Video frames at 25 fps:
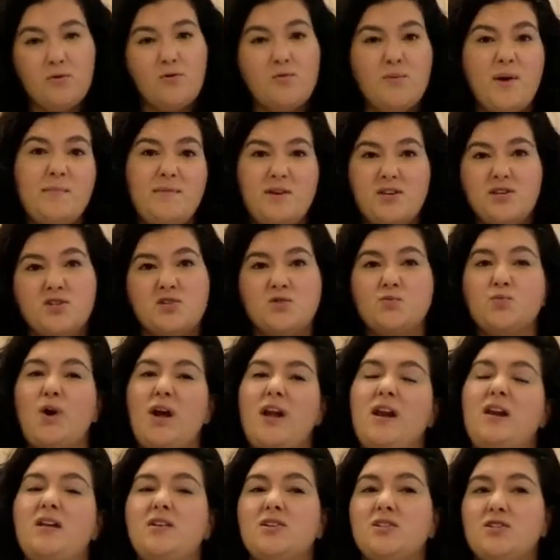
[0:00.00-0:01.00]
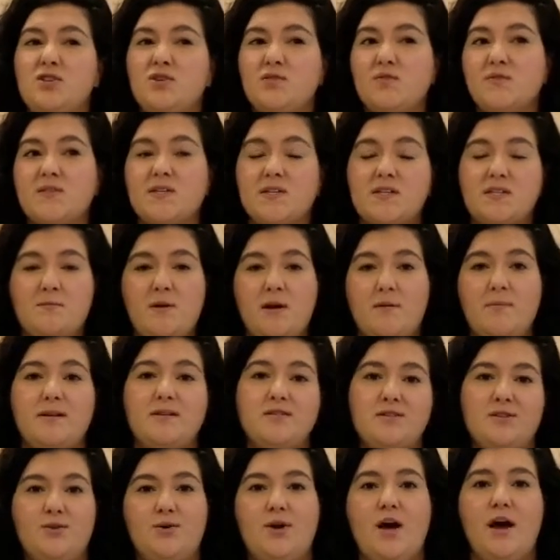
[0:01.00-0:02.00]
or maybe just waiting to do this
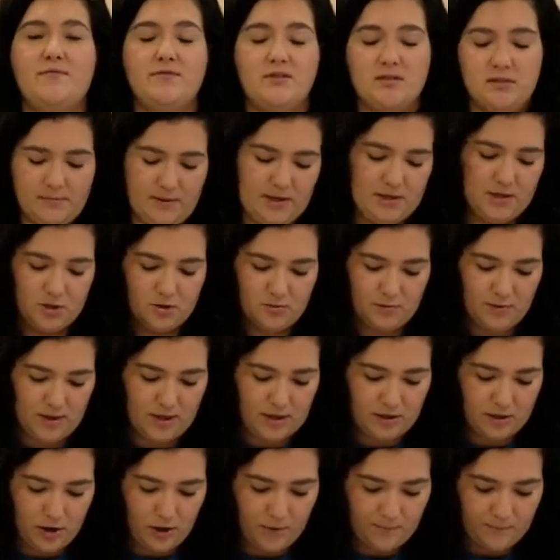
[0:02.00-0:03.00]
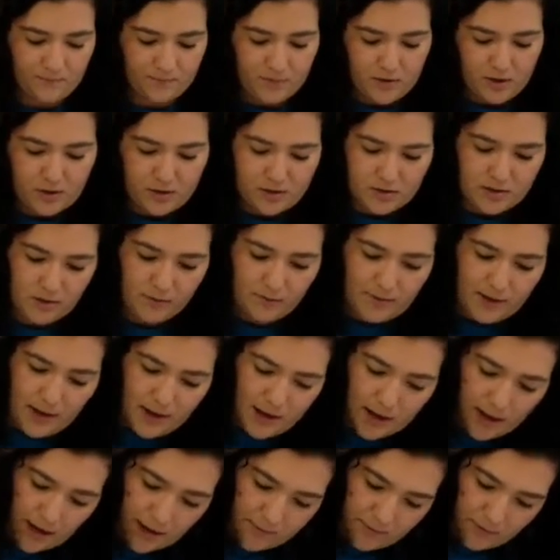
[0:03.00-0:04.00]
experiment until you have a sponge ready to go. So
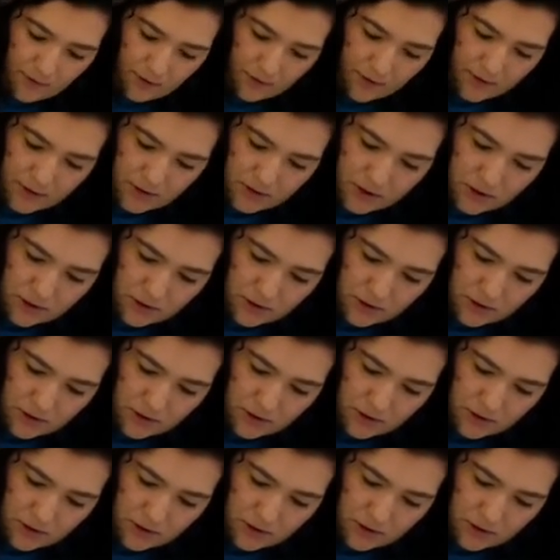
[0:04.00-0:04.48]
I'm going